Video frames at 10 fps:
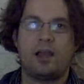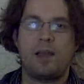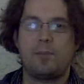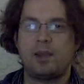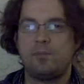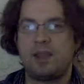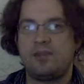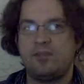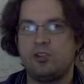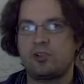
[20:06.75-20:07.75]
I might make
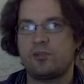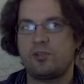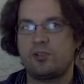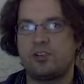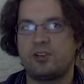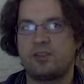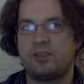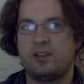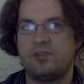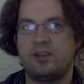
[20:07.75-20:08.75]
future versions of
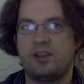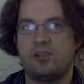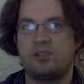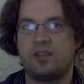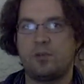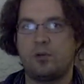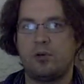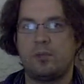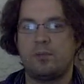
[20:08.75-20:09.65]
these videos that will